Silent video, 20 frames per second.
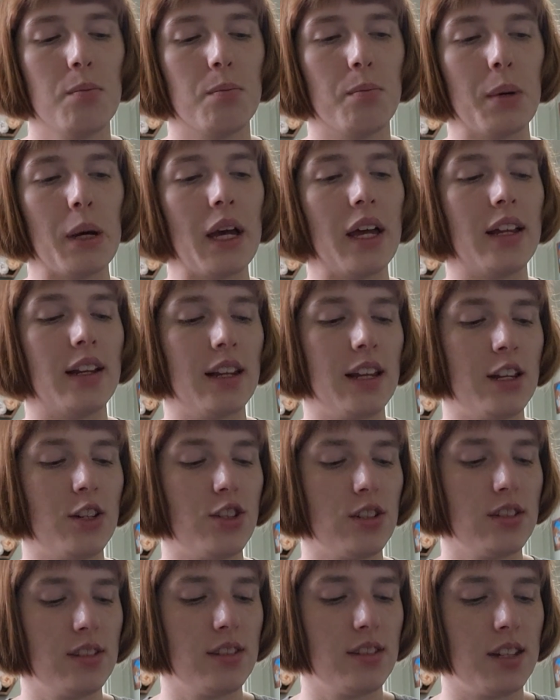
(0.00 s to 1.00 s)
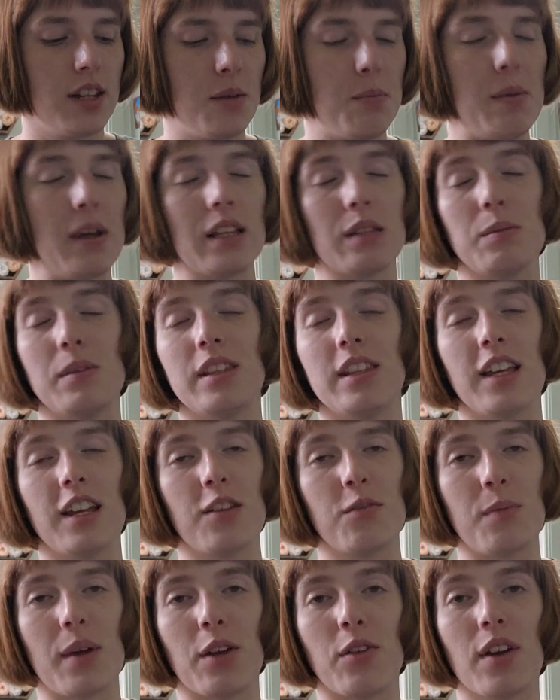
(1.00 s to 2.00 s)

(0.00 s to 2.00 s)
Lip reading: but it makes me think of my